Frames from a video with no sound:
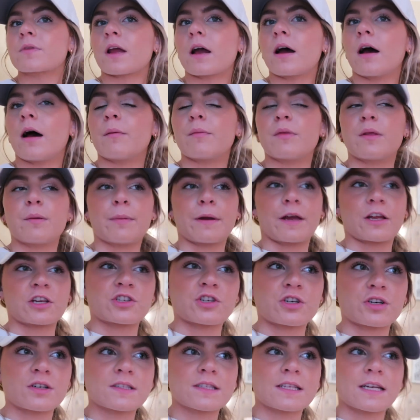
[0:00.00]
the
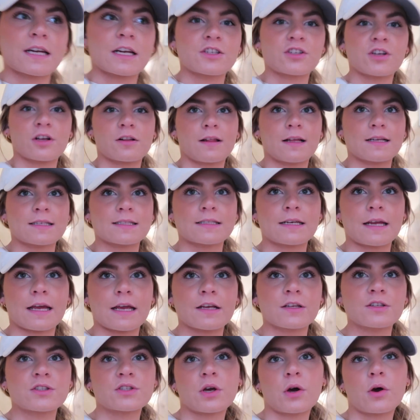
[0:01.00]
pictures that I took last
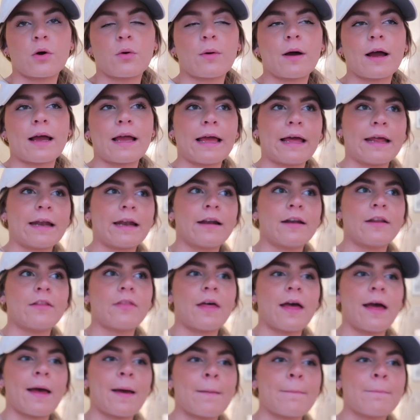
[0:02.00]
night. So I edited
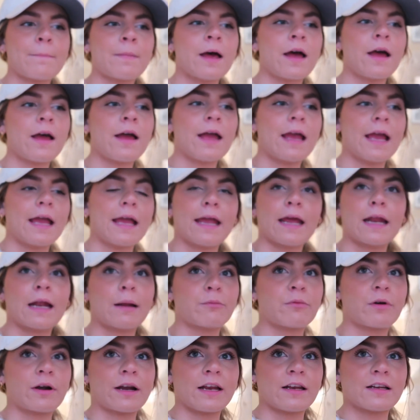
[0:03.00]
them and
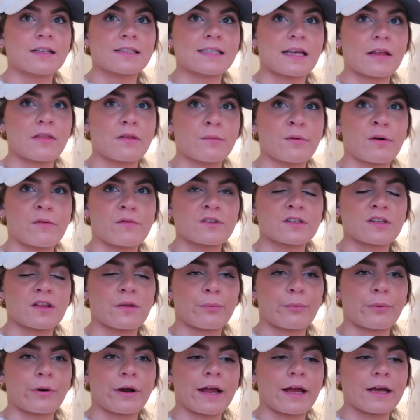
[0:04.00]
I'm ready to send them over to
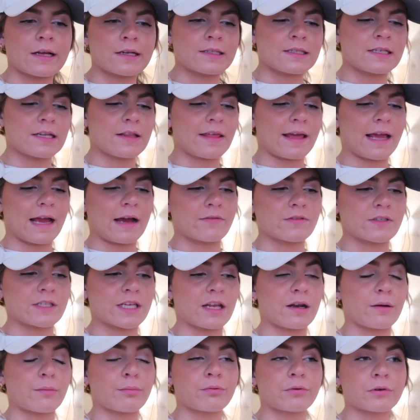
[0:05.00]
the brand. They have to
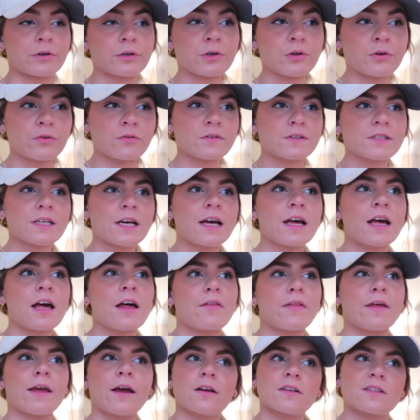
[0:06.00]
get approved.
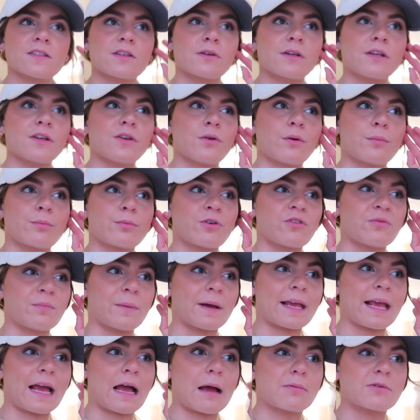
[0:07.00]
They also need to approve
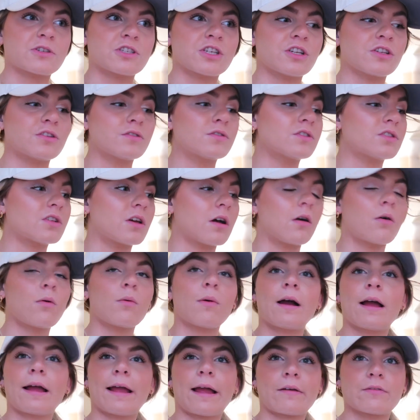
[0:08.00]
my caption.
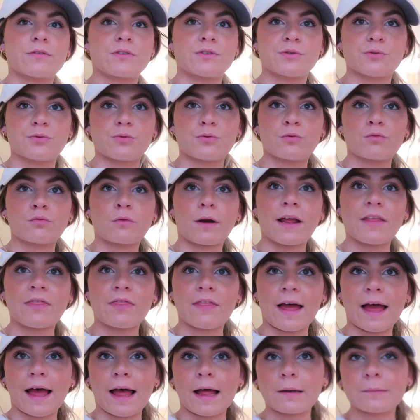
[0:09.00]
So I have to
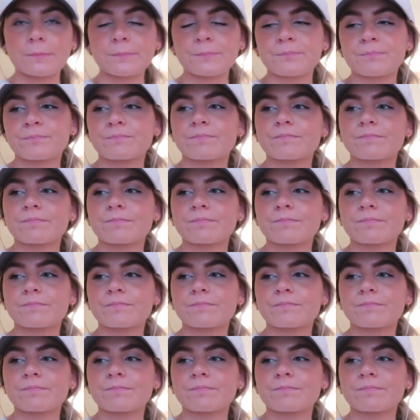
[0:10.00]
write that.